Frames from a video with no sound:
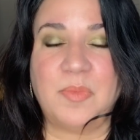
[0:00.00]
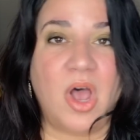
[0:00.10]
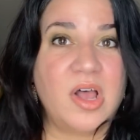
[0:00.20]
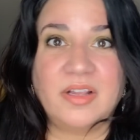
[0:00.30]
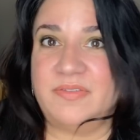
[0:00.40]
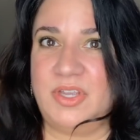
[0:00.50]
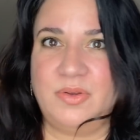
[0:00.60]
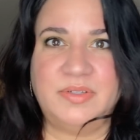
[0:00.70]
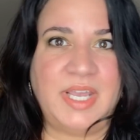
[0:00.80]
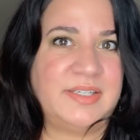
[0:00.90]
all of you
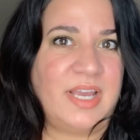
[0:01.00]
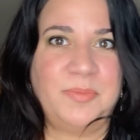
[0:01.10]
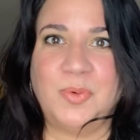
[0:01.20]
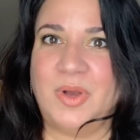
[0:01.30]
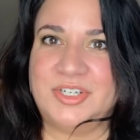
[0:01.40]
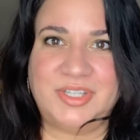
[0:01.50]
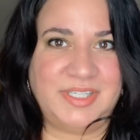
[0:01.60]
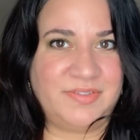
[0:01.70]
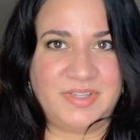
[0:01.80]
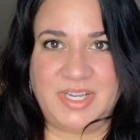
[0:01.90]
who take time to watch
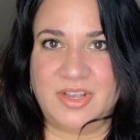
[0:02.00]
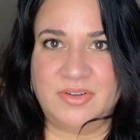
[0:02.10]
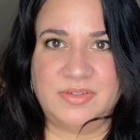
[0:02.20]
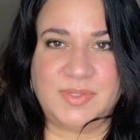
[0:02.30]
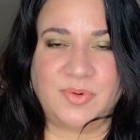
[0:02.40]
these videos.